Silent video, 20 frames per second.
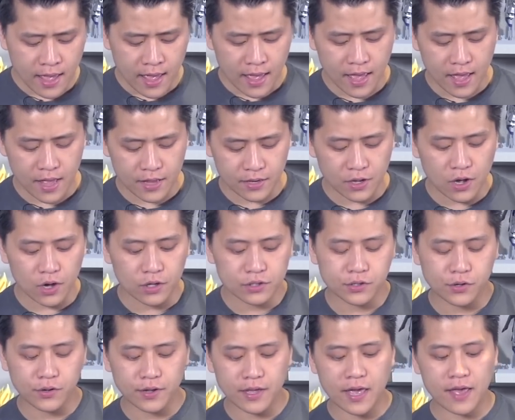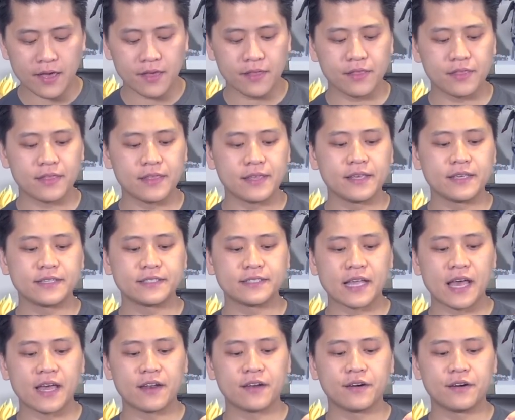And you also get the
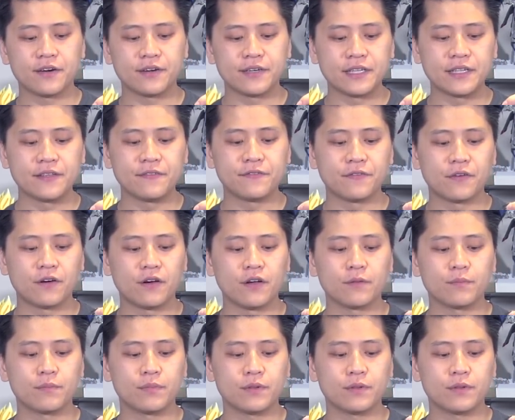standard default,